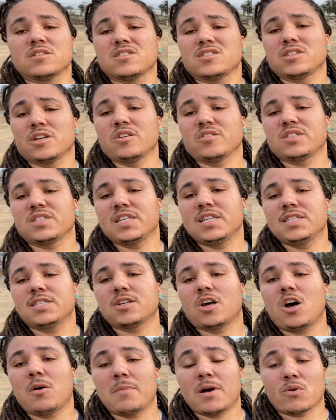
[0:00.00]
So since
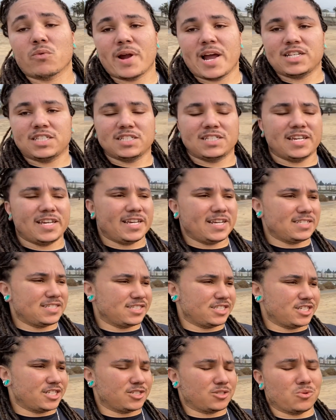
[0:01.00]
all my ratchet days
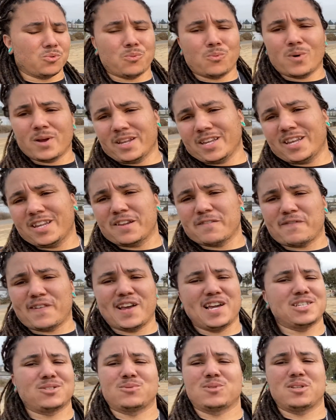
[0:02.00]
and just wanting to get in
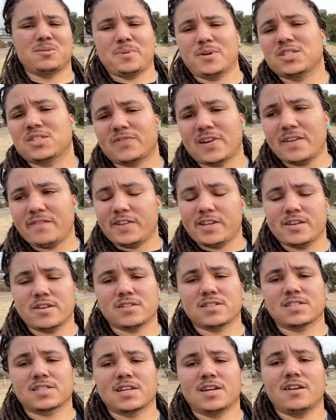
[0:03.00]
fights, wanting to post fight videos
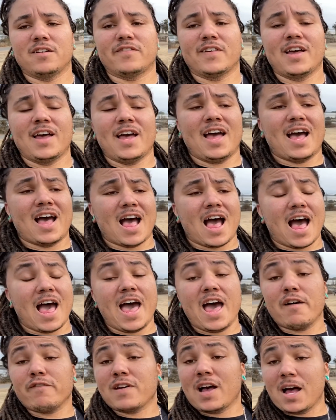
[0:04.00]
and stuff, I
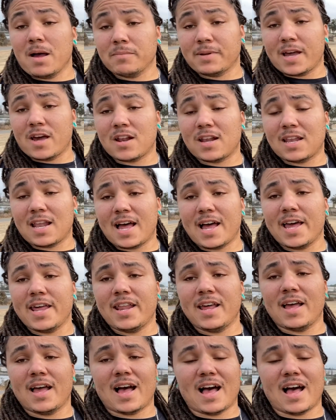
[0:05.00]
have calmed down a lot.